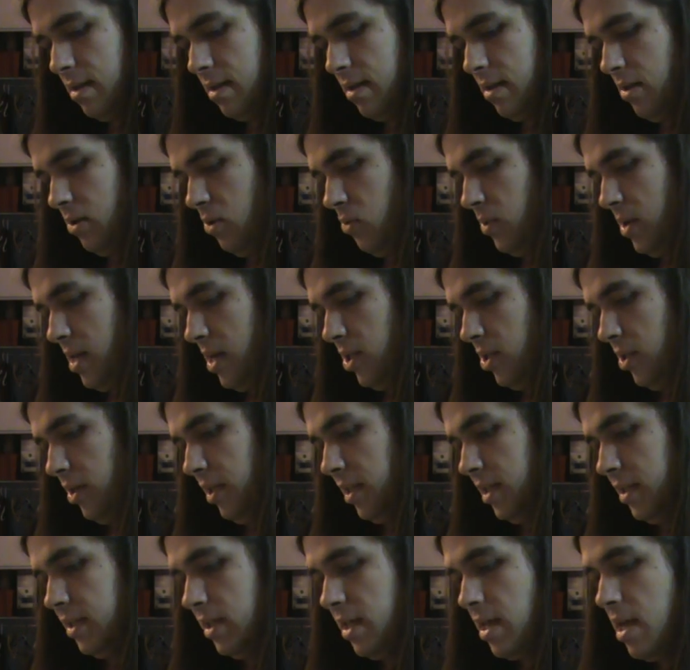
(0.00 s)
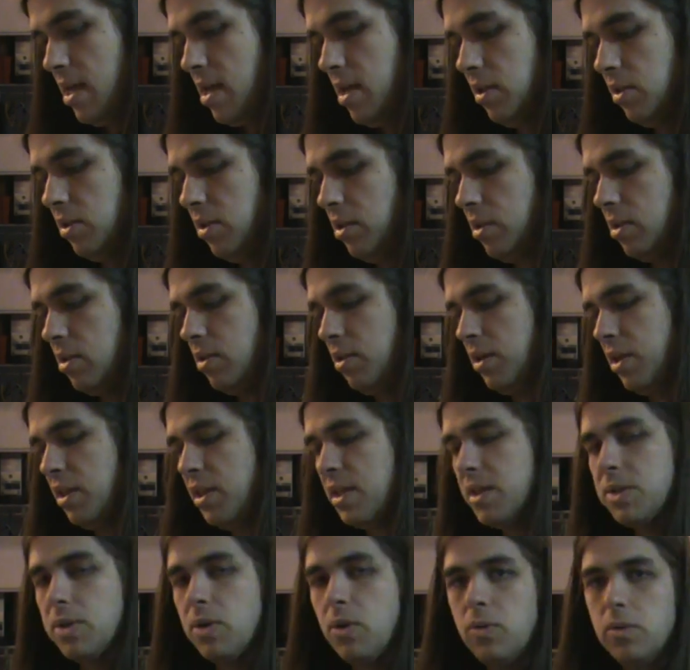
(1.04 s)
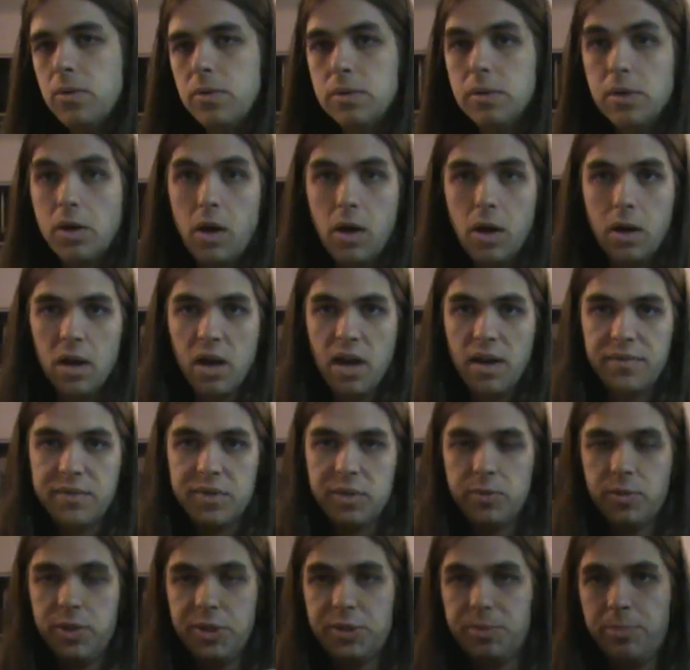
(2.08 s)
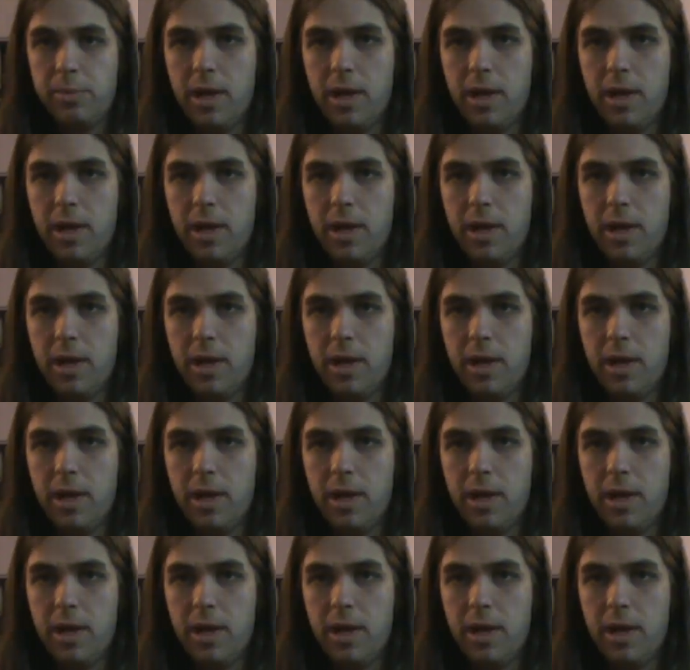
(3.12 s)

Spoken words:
Oh wow, look at this. Look at this old RF switch